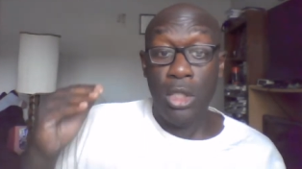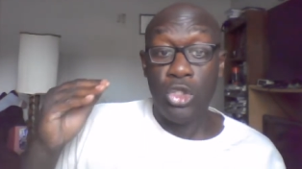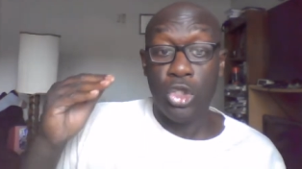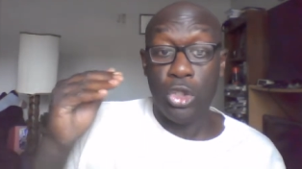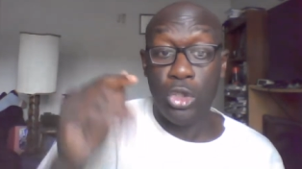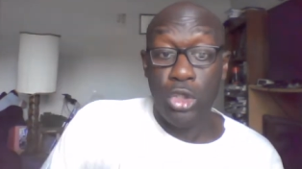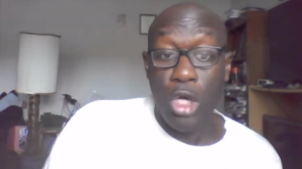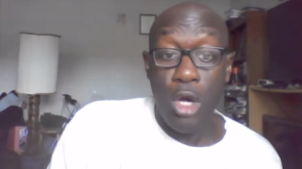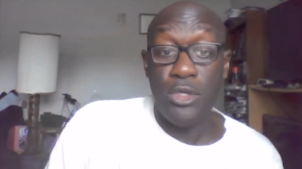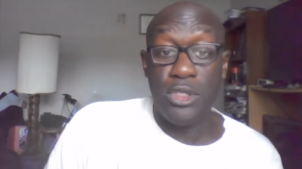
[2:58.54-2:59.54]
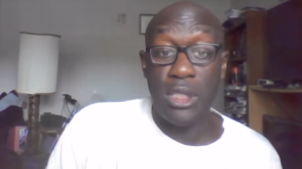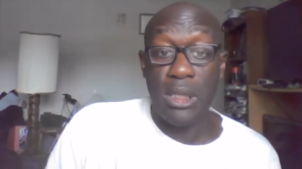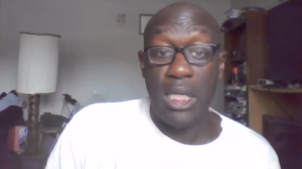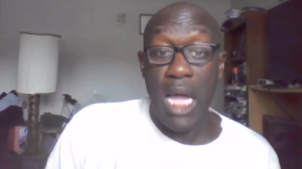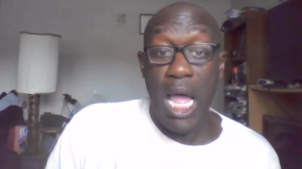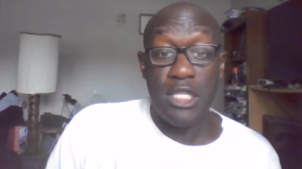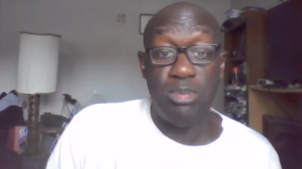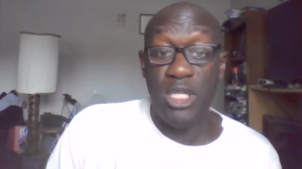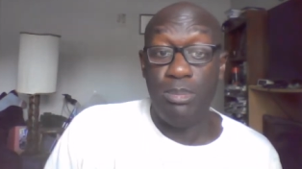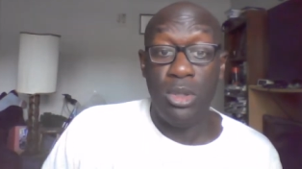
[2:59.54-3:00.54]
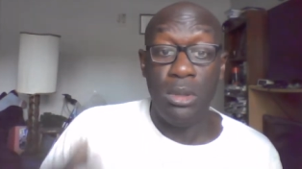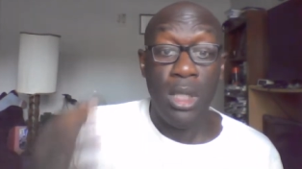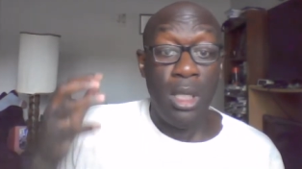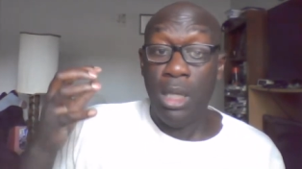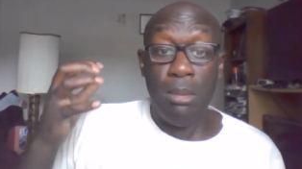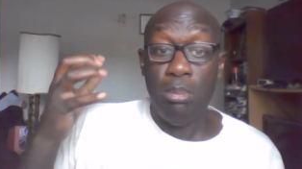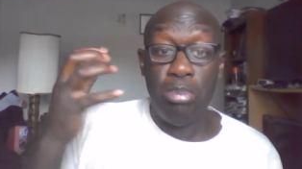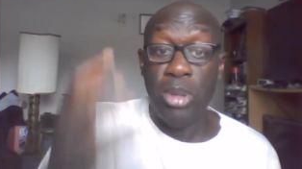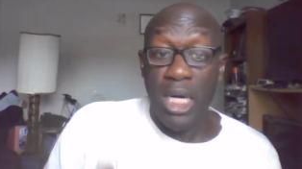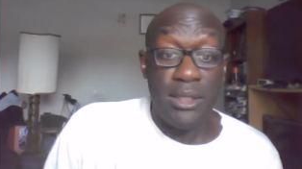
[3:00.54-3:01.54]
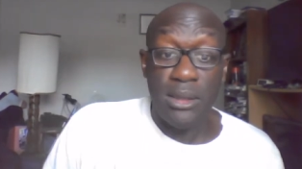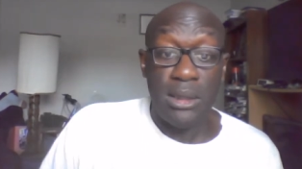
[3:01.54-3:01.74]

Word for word: to curse God's people, but